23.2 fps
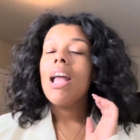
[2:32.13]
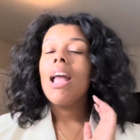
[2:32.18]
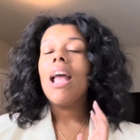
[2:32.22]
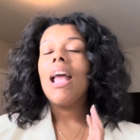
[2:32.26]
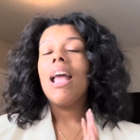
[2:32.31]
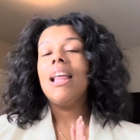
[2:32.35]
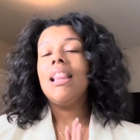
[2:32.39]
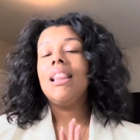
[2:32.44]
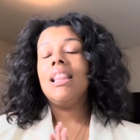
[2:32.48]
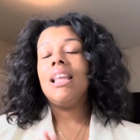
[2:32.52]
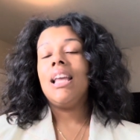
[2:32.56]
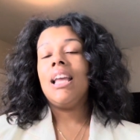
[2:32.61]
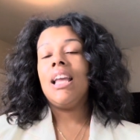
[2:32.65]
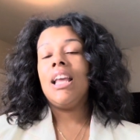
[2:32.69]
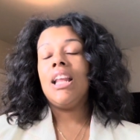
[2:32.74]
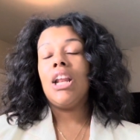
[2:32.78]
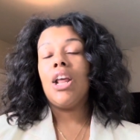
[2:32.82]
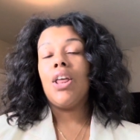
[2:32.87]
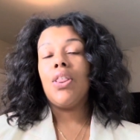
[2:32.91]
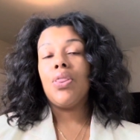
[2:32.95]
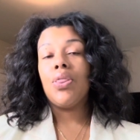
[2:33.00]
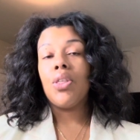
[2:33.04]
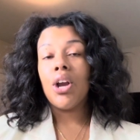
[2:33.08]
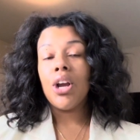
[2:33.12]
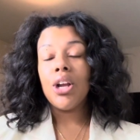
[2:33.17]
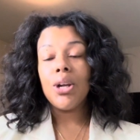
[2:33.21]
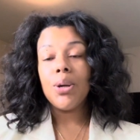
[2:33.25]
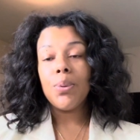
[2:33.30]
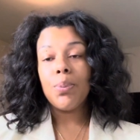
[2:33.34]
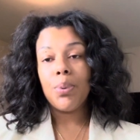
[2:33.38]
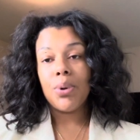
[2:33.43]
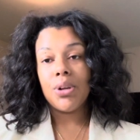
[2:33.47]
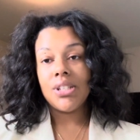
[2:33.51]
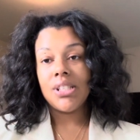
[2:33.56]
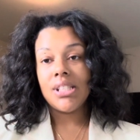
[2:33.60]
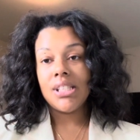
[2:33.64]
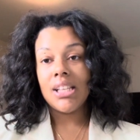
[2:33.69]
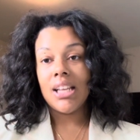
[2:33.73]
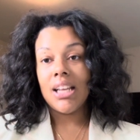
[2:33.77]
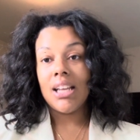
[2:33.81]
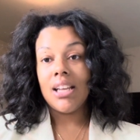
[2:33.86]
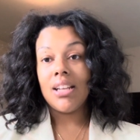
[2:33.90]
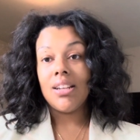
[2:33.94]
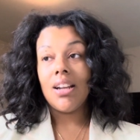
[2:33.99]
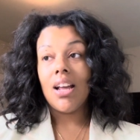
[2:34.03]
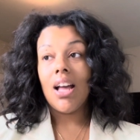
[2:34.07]
And then
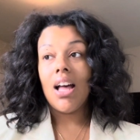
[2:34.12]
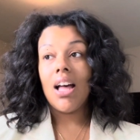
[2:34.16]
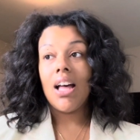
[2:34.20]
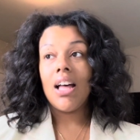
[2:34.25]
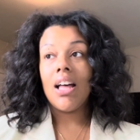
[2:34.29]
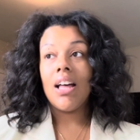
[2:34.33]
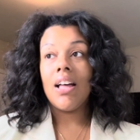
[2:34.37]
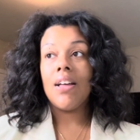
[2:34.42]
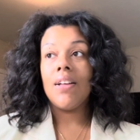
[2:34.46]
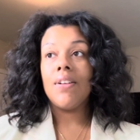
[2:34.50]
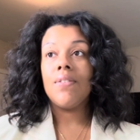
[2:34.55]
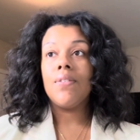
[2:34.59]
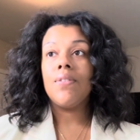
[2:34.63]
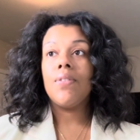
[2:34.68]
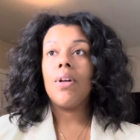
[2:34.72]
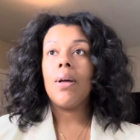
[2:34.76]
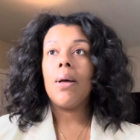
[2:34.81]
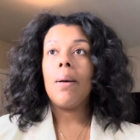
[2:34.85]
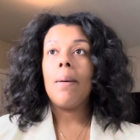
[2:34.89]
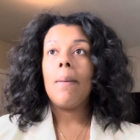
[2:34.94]
30% of